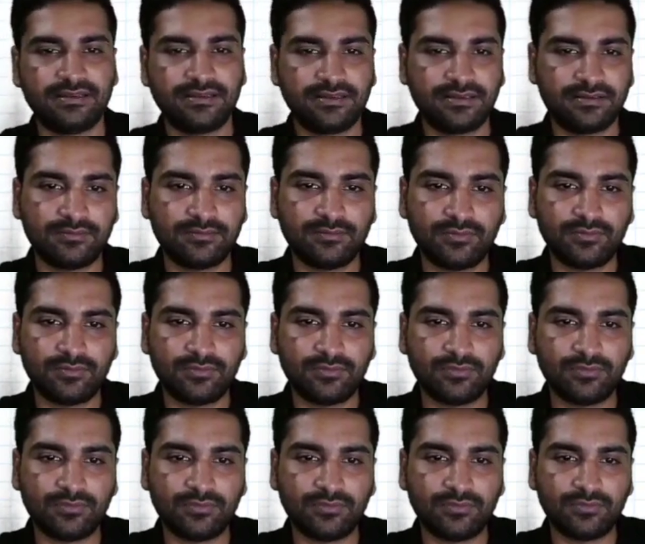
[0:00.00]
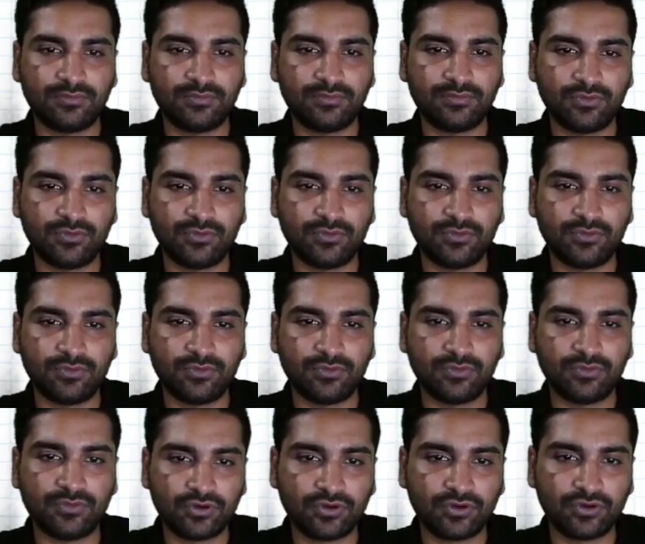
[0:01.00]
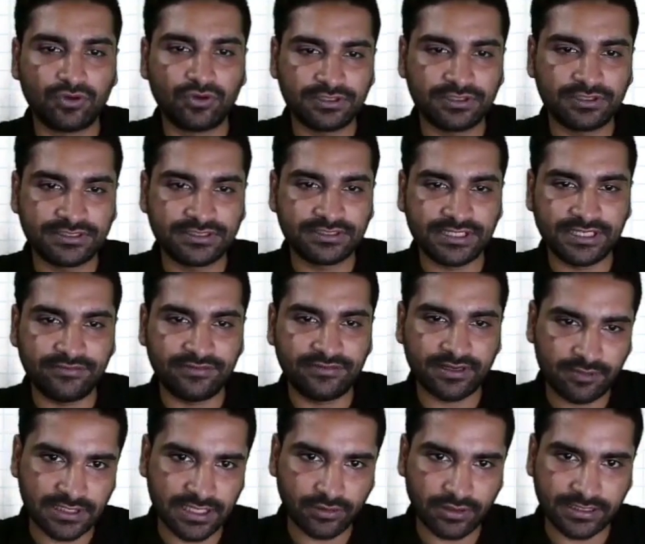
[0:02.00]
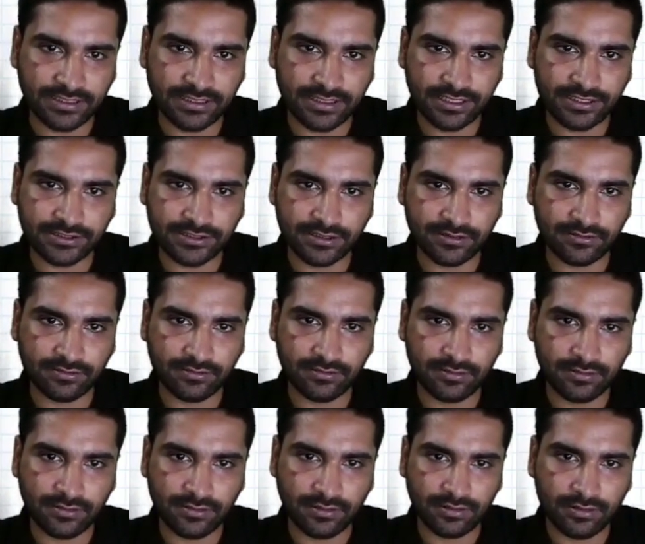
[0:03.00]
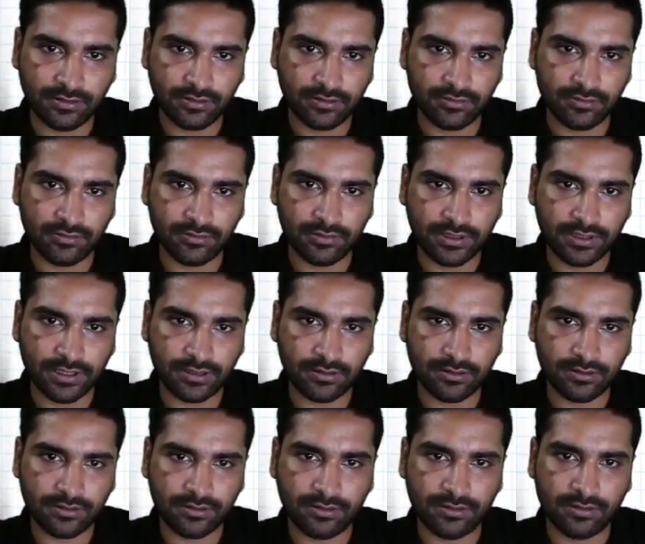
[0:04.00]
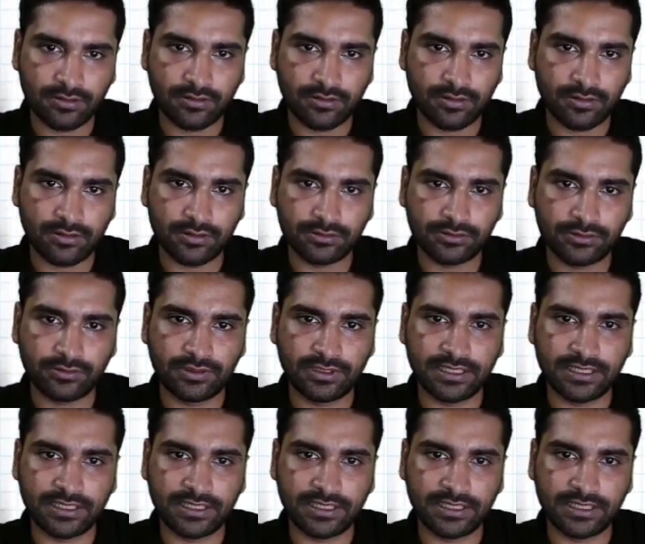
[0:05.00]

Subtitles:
severe invasive treatment options like orthognathic correction. Okay, orthognathic